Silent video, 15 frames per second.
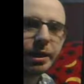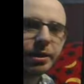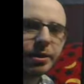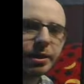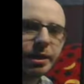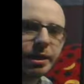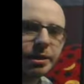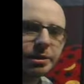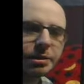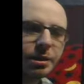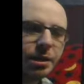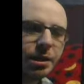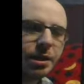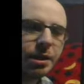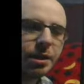is
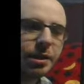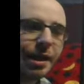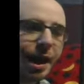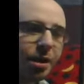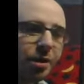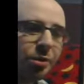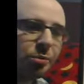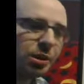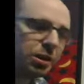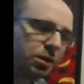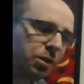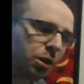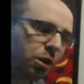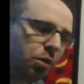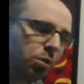now that we
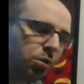know